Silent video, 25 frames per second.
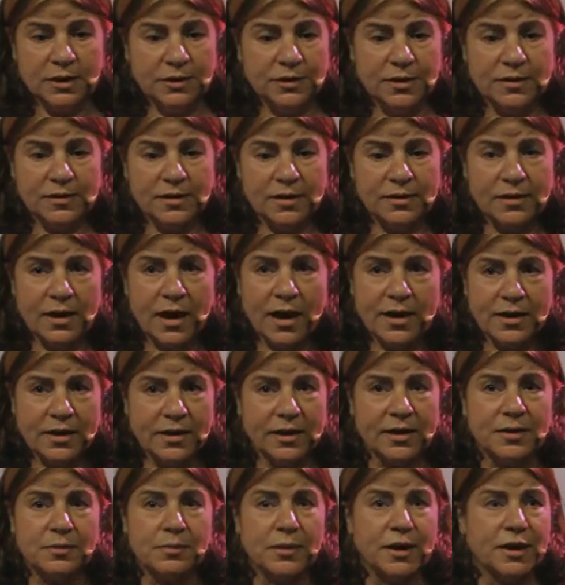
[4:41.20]
She said, I
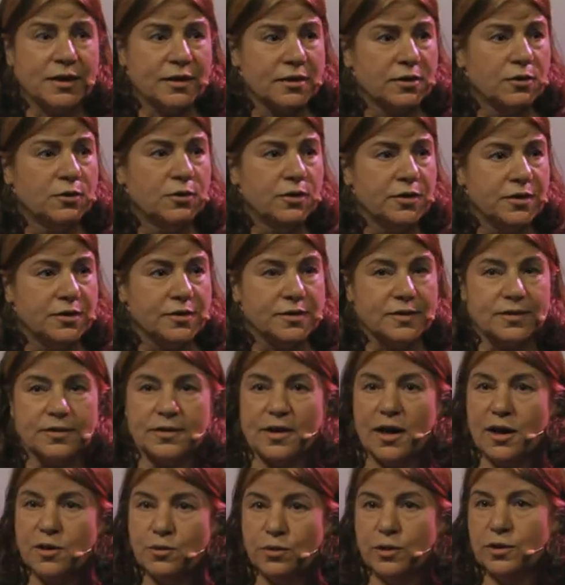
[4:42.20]
can make clothes.
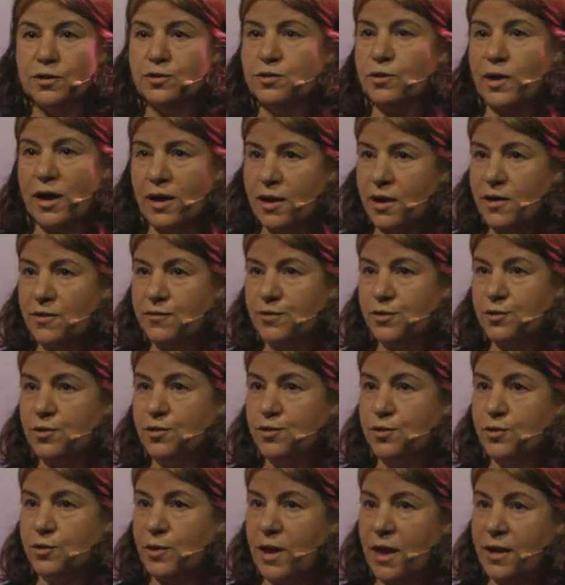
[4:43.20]
I will do, I have
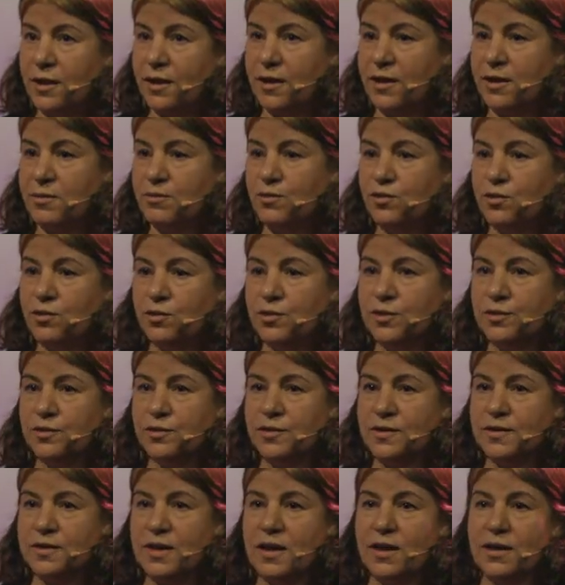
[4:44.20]
to do. I came to
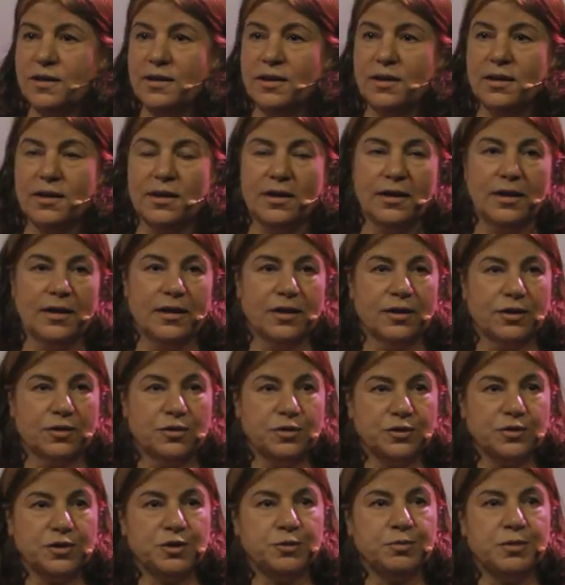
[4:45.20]
Kurdistan,
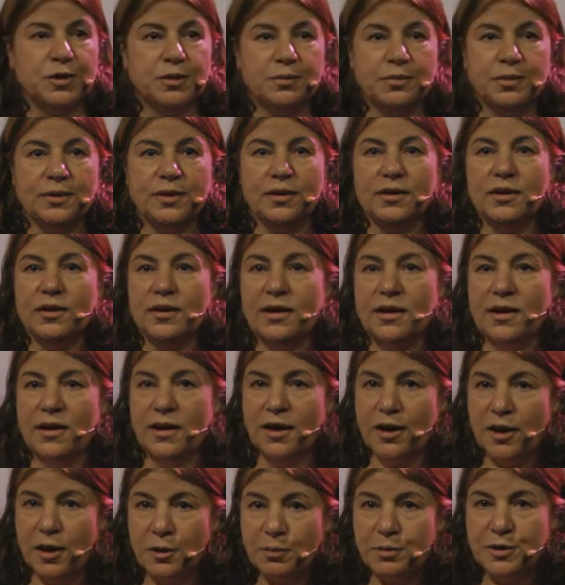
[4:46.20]
Kurdish people
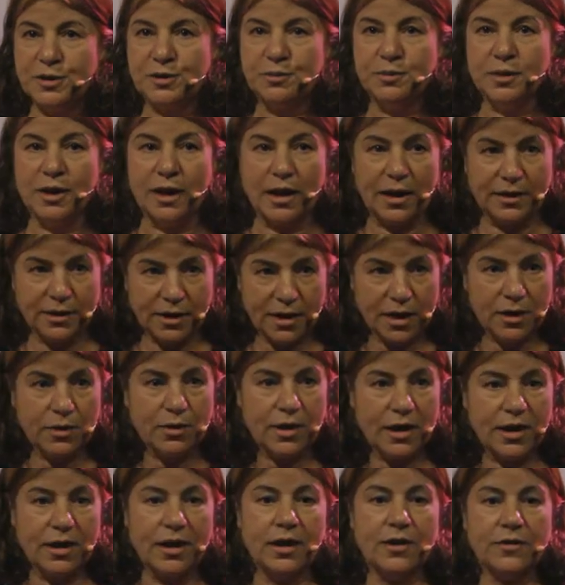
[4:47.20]
helped me.
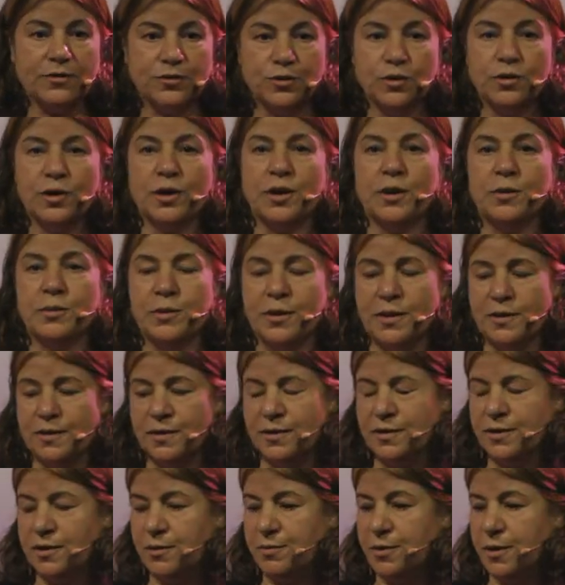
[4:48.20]
Now I have to help
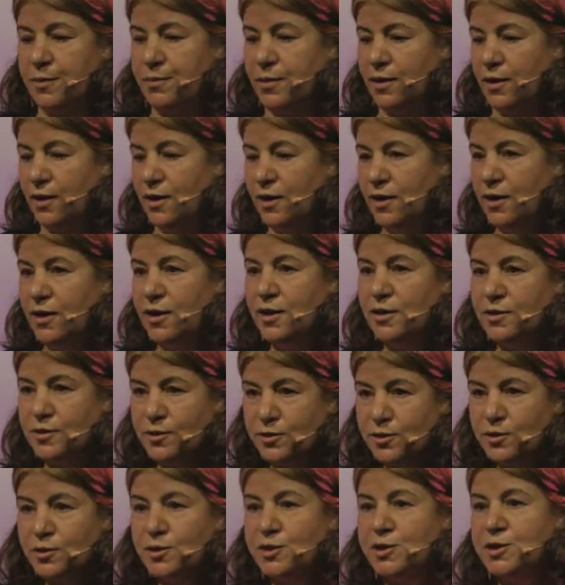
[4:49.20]
Yazidi people.
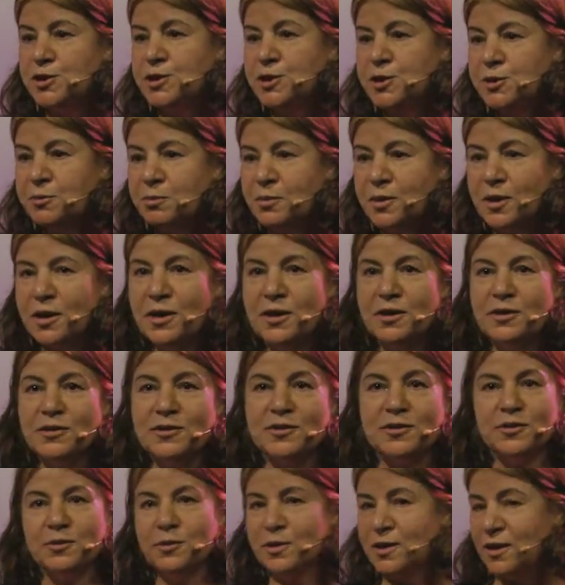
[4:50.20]
So she
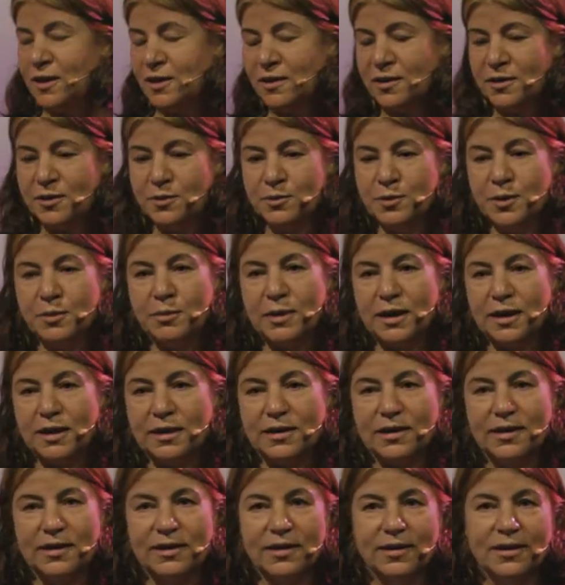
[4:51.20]
made with the other
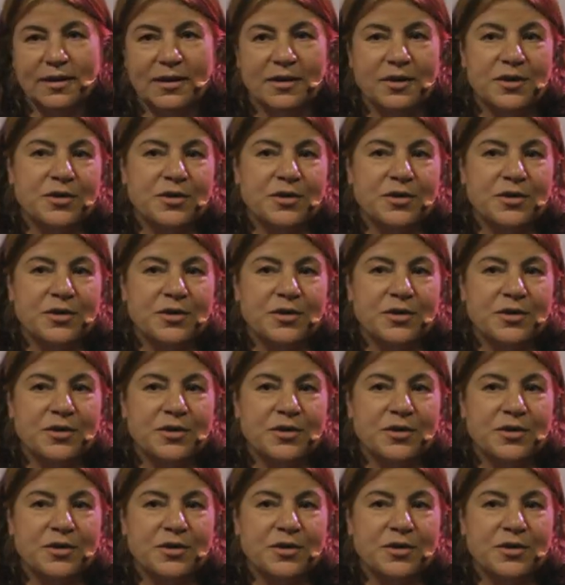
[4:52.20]
woman